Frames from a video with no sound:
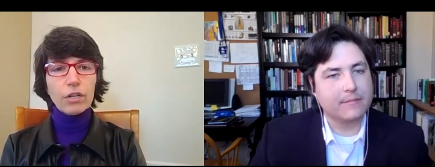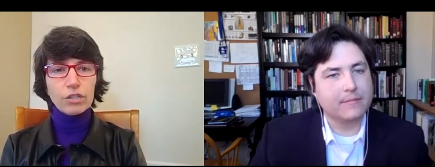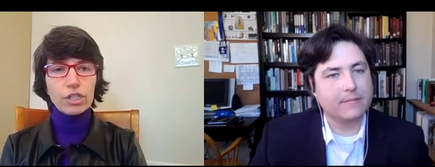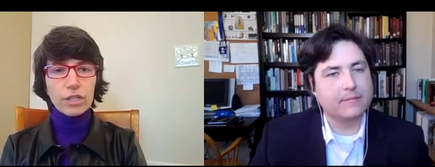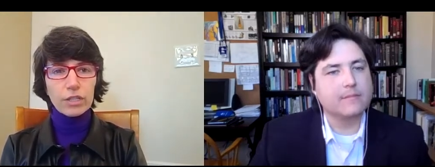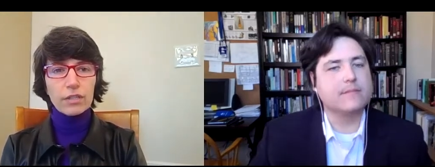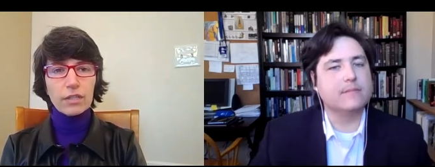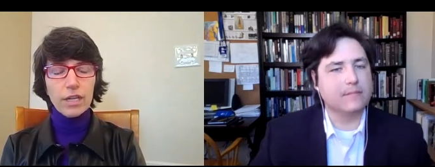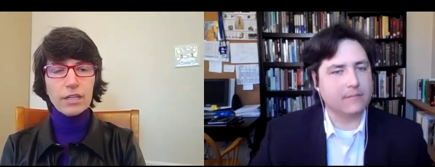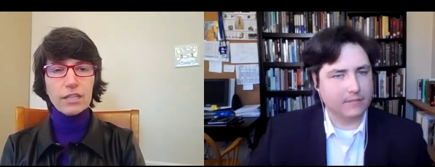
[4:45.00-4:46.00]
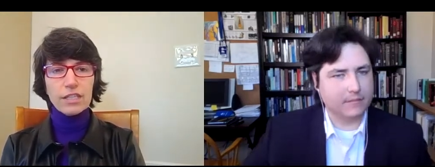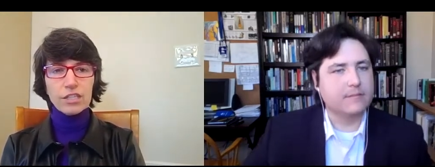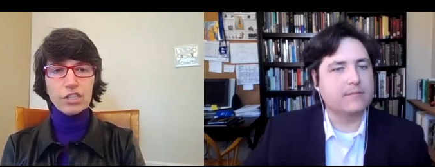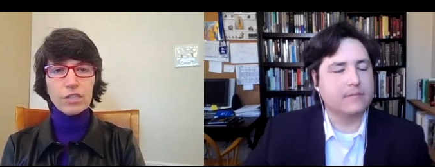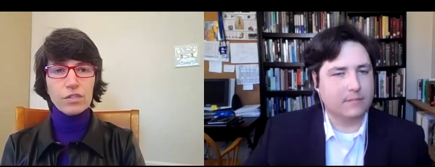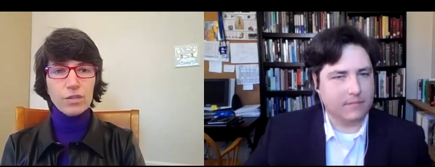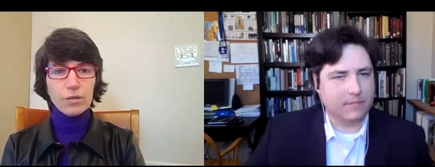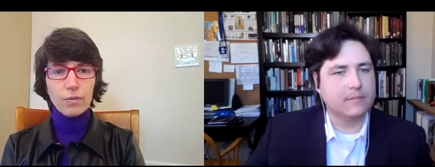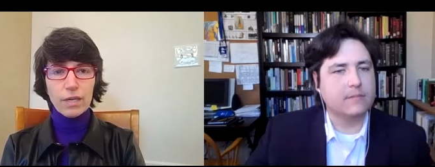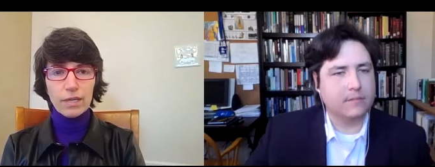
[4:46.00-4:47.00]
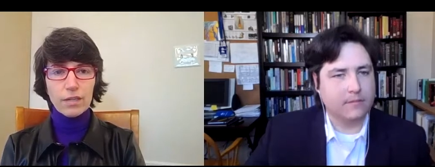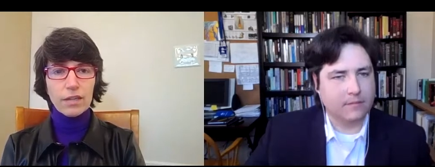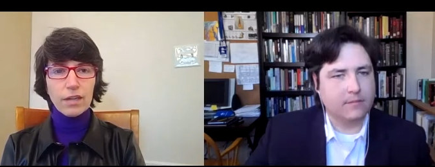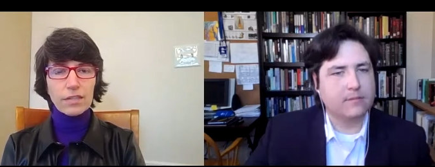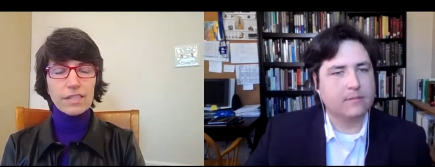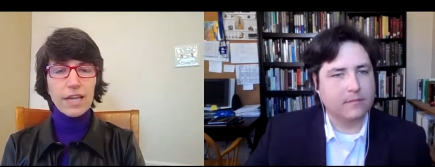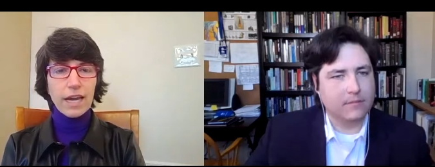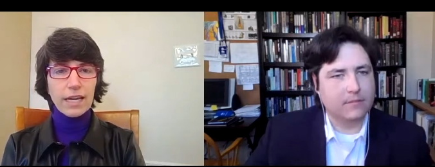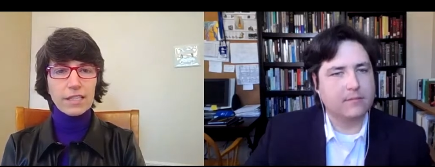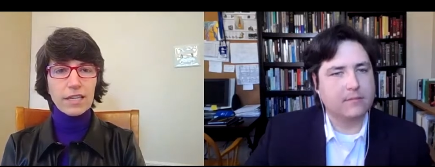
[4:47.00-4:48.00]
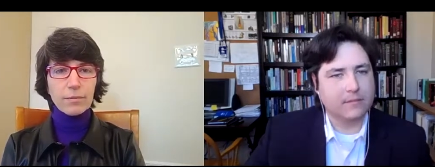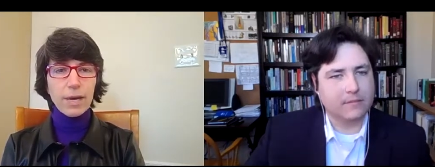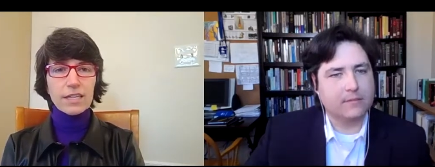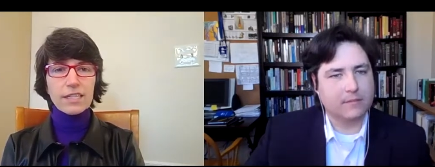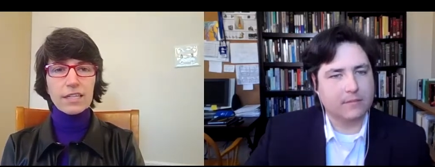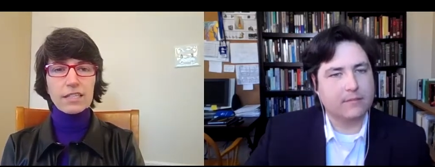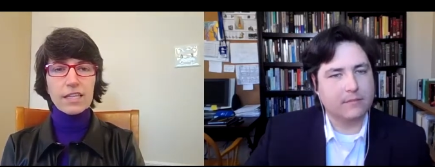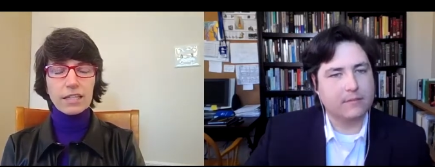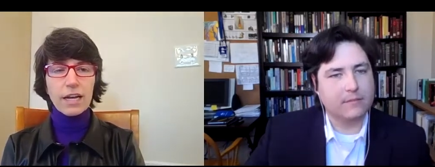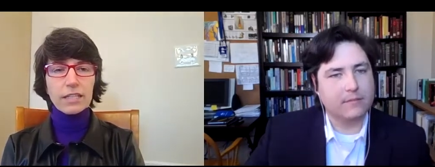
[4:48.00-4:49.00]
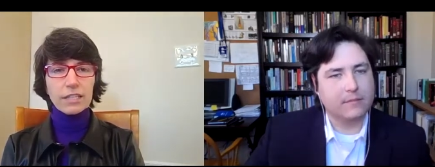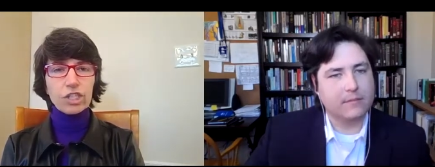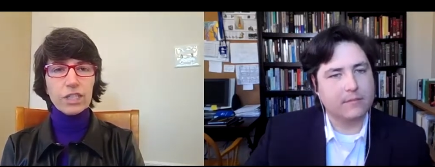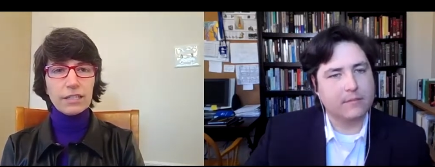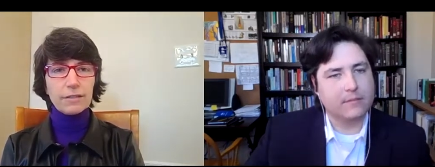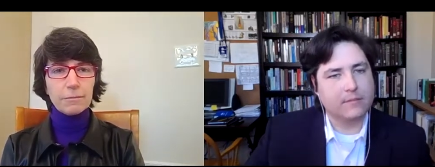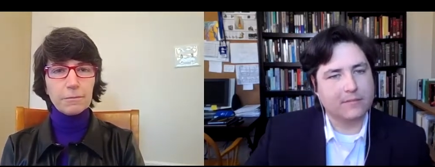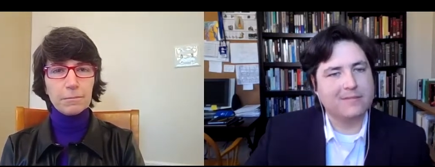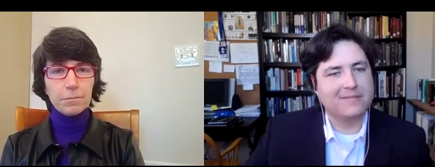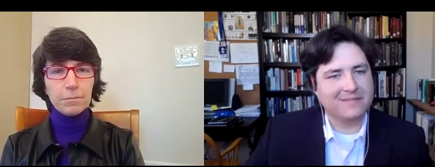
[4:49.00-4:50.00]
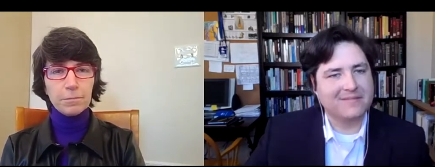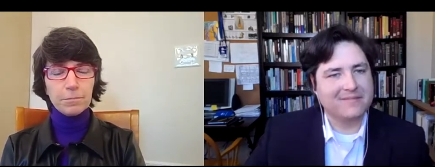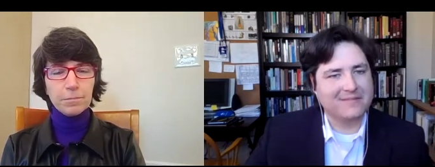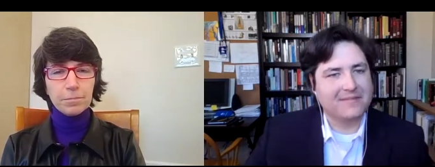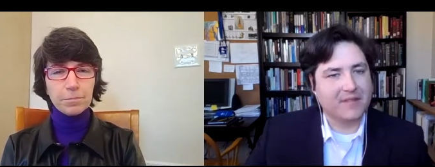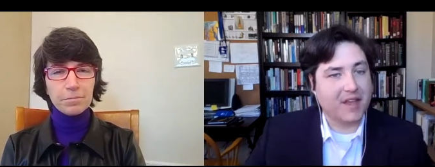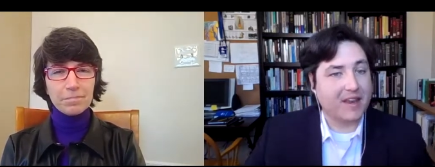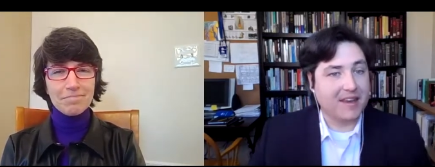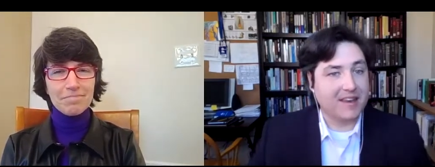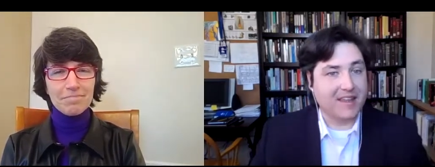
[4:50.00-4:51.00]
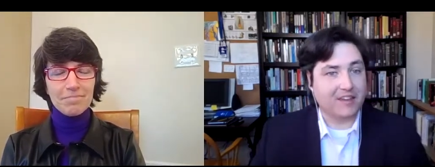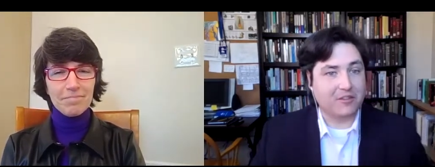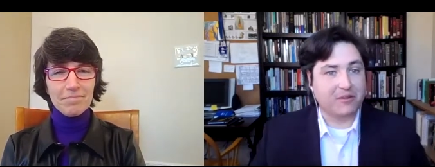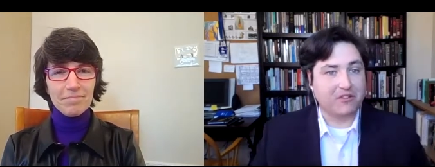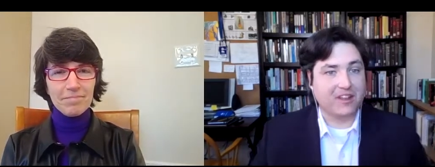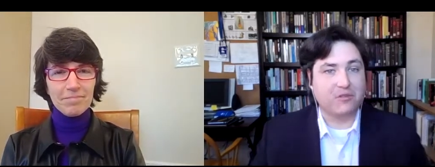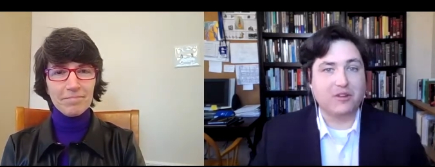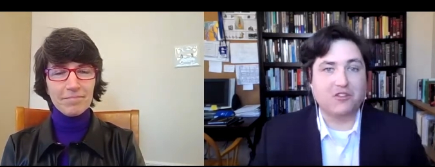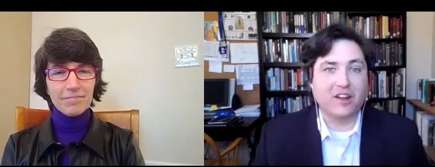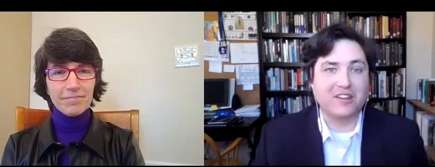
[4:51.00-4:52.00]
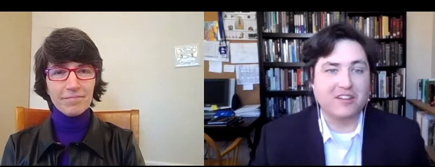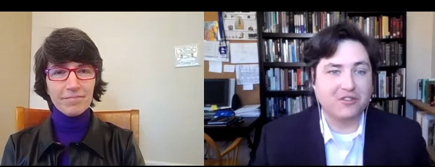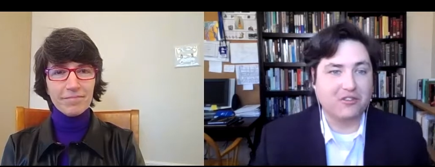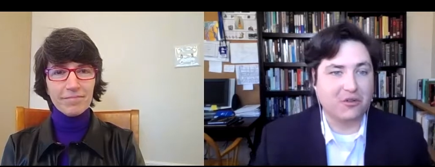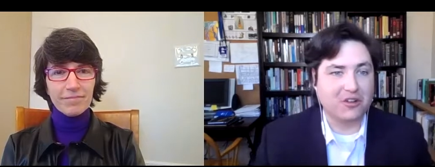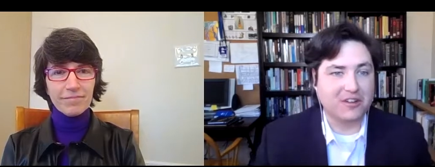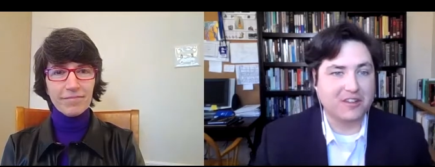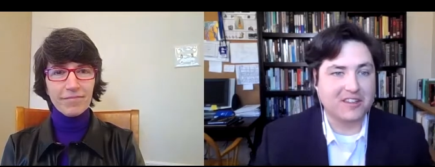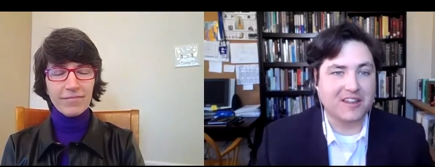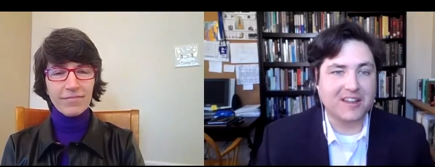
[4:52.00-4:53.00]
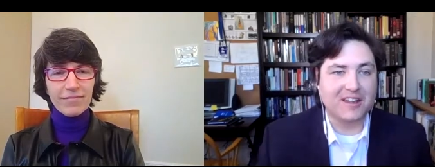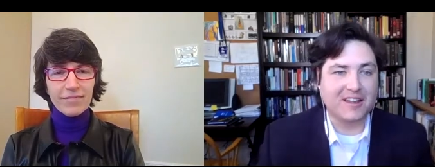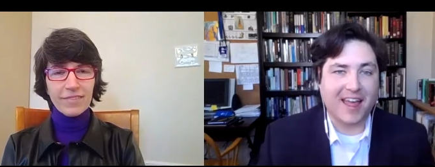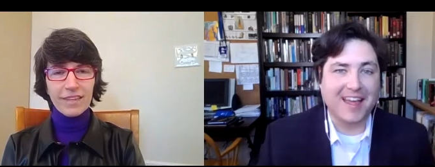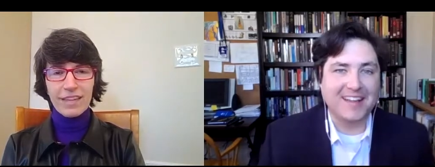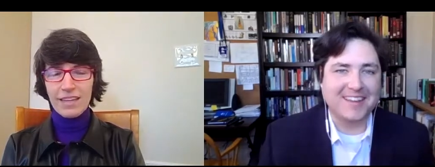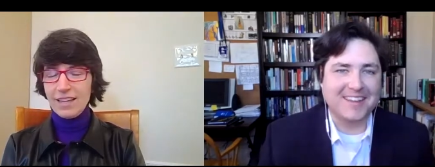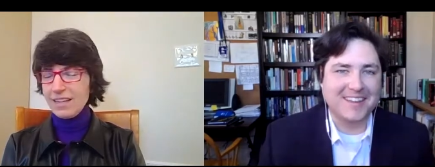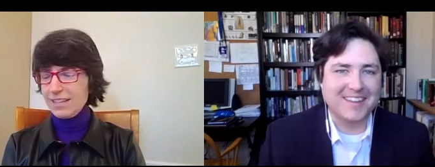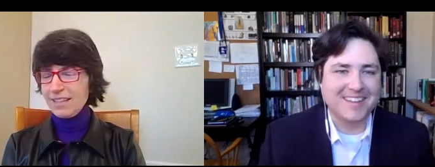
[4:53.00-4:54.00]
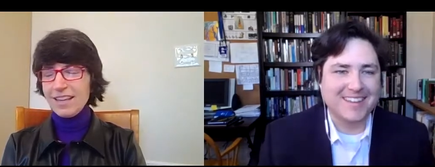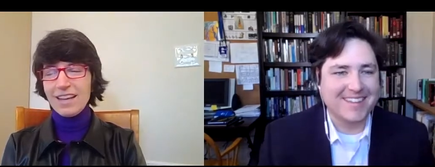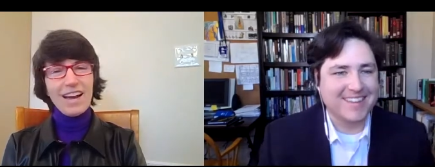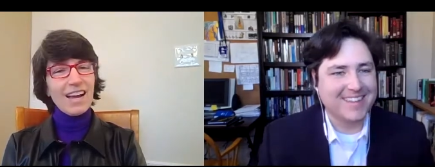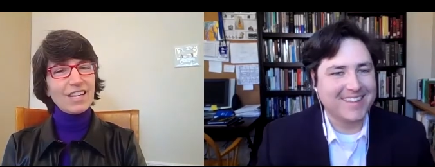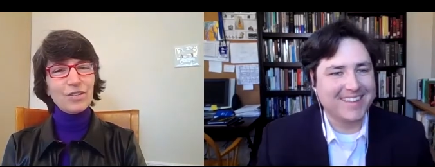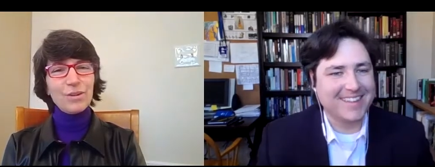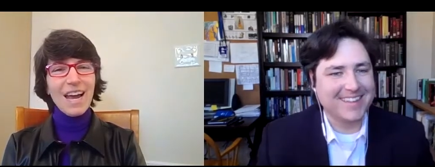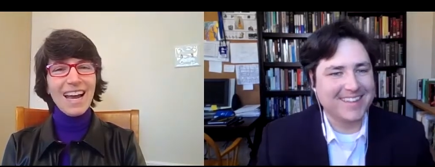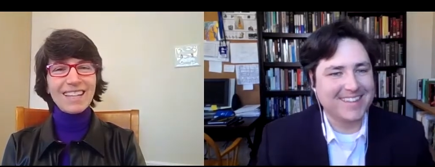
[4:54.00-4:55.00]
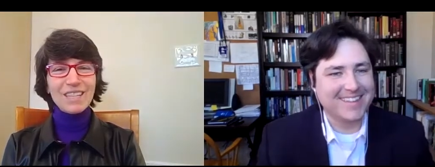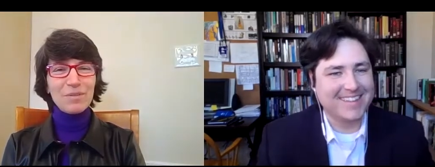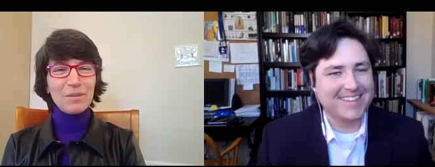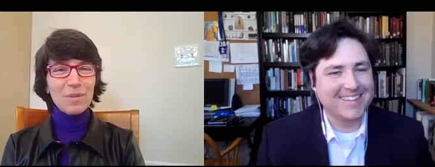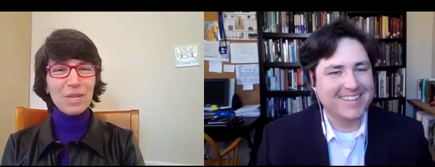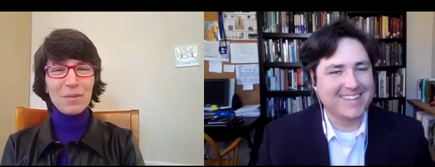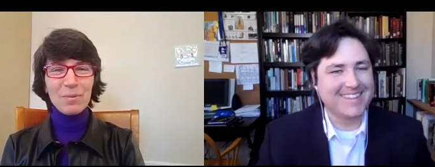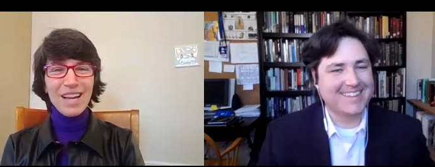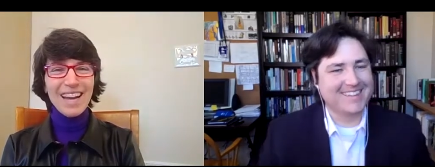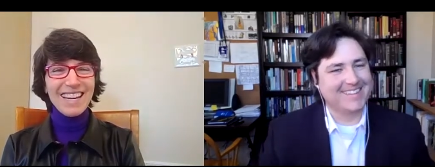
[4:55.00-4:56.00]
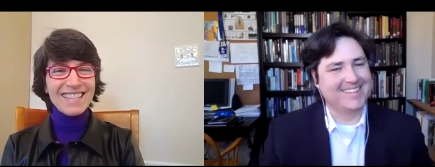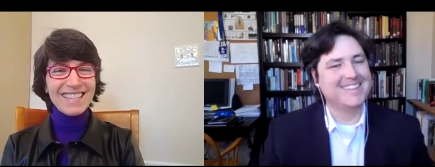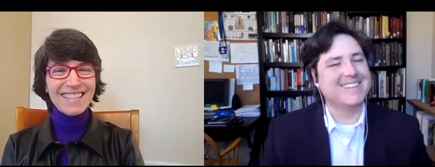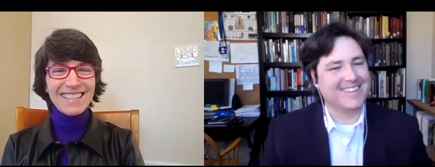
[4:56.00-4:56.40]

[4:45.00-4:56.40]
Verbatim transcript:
Speaker 1: culture mm-hmm. in addition to the, the science and medicine and technology
Speaker 2: and I suppose that's what directed you toward uh, Hagley.
Speaker 1: I knew Hagley would be the place.